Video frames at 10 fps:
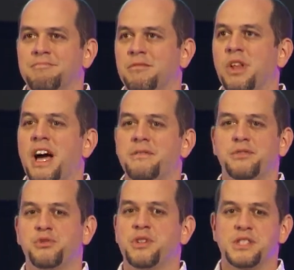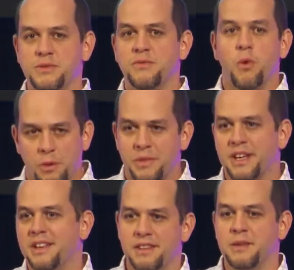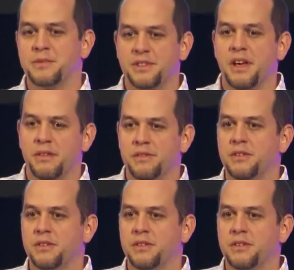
life transforming in themselves.